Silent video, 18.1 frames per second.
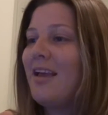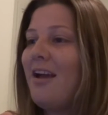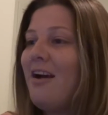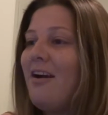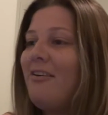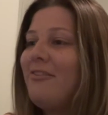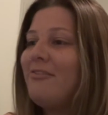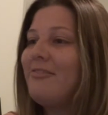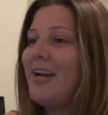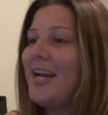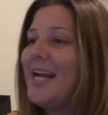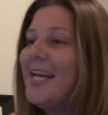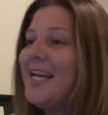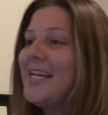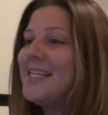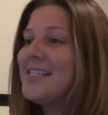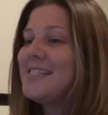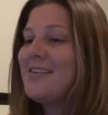All
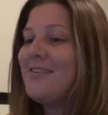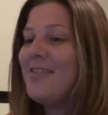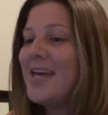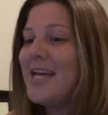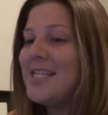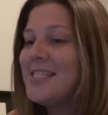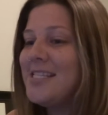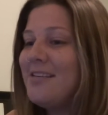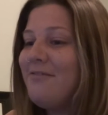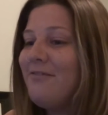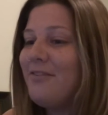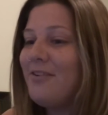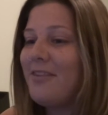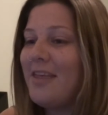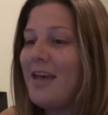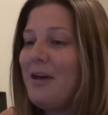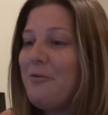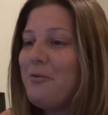right, so that's it for
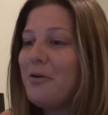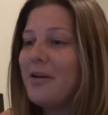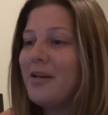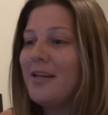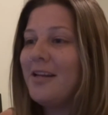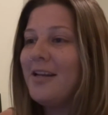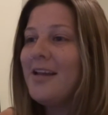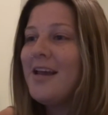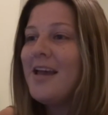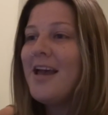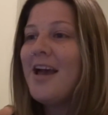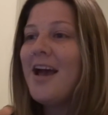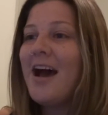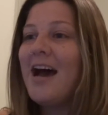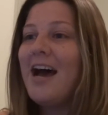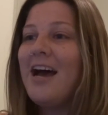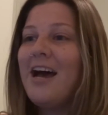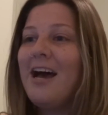that one.
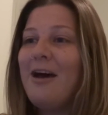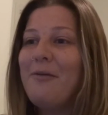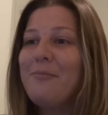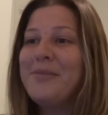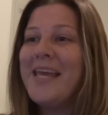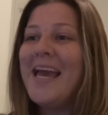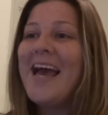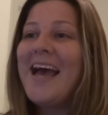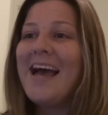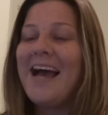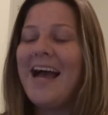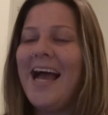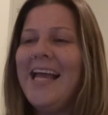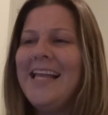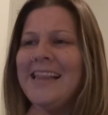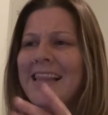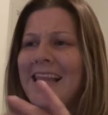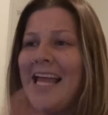Um, yeah,
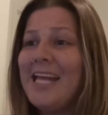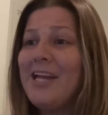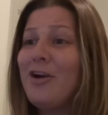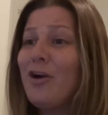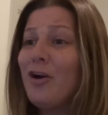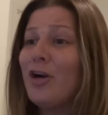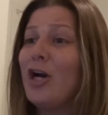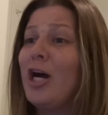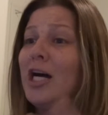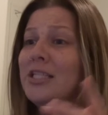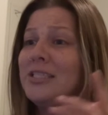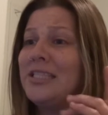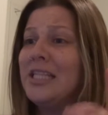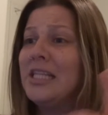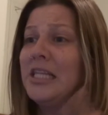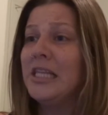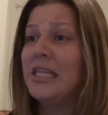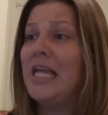I like her a
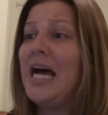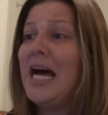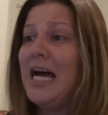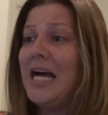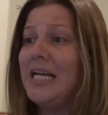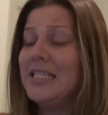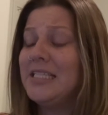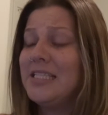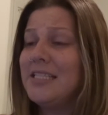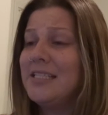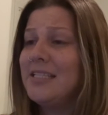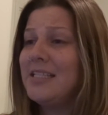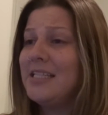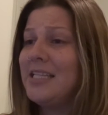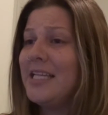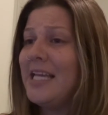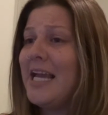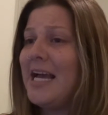lot.
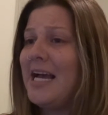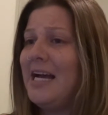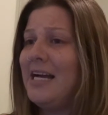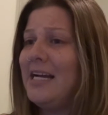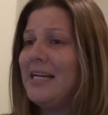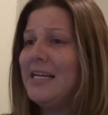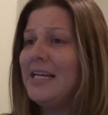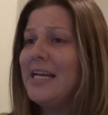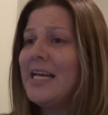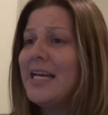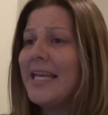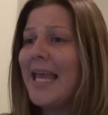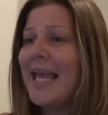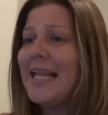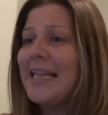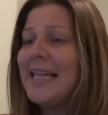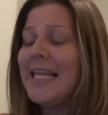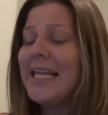Yeah,
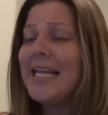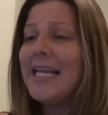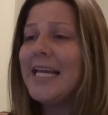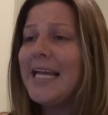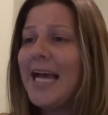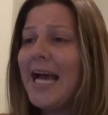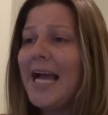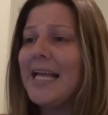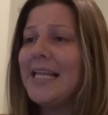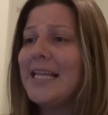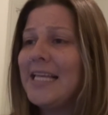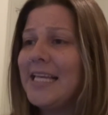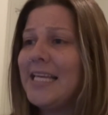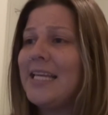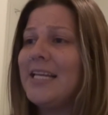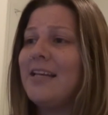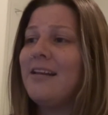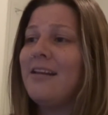Kaylina
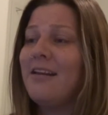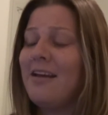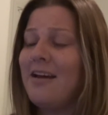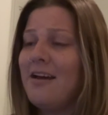Eileen.